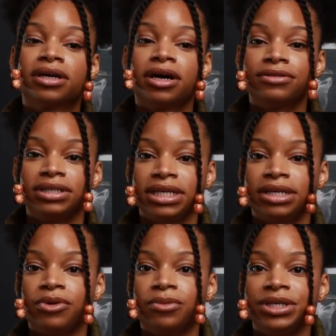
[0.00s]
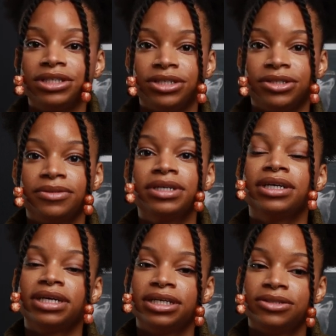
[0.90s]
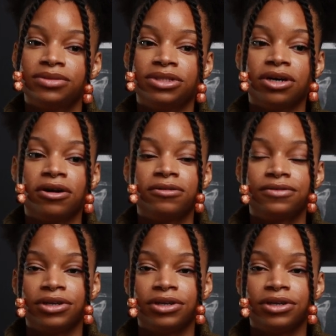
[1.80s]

Currently, what we do is you start off